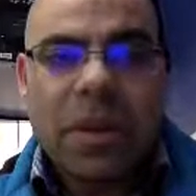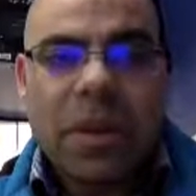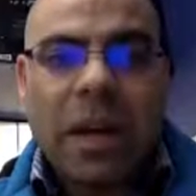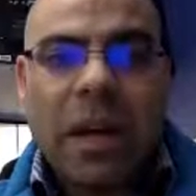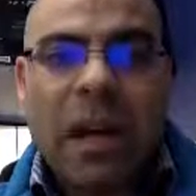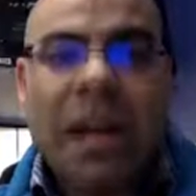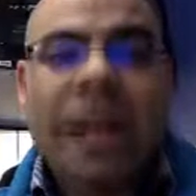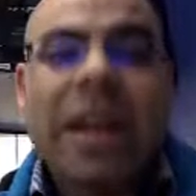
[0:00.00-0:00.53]

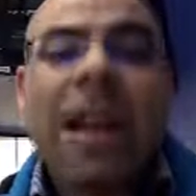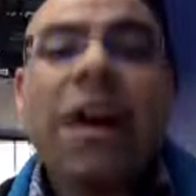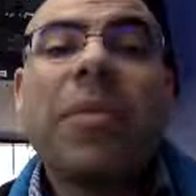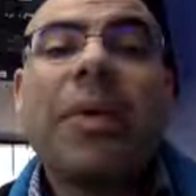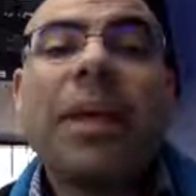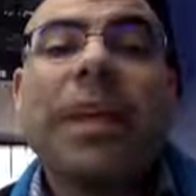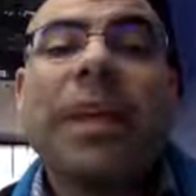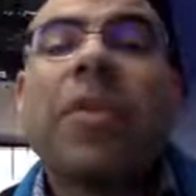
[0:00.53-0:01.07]
Okay, now
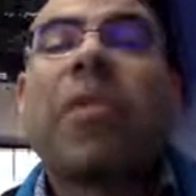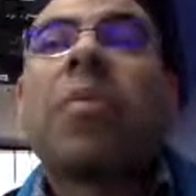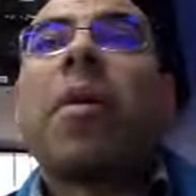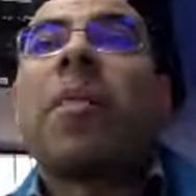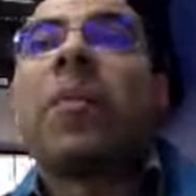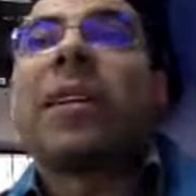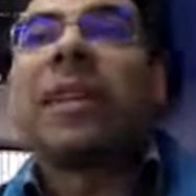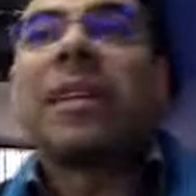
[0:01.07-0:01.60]
we can hear it
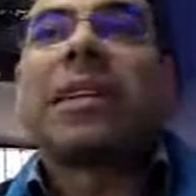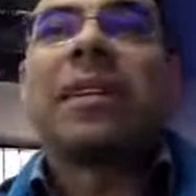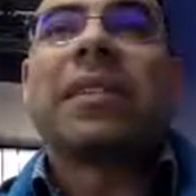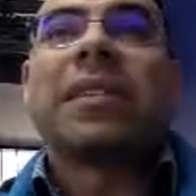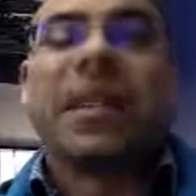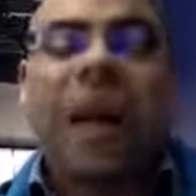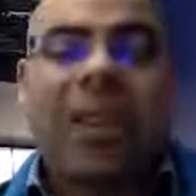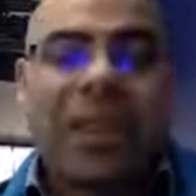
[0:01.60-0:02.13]
properly.
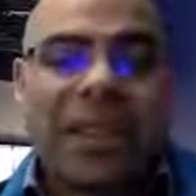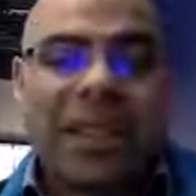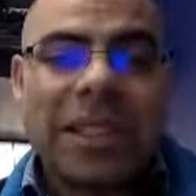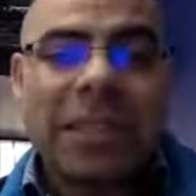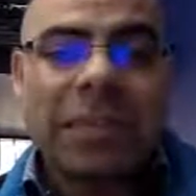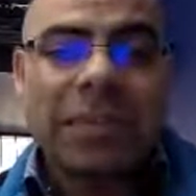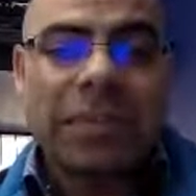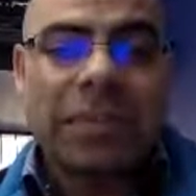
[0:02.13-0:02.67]
Have a
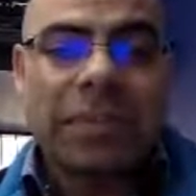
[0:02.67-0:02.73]
listen.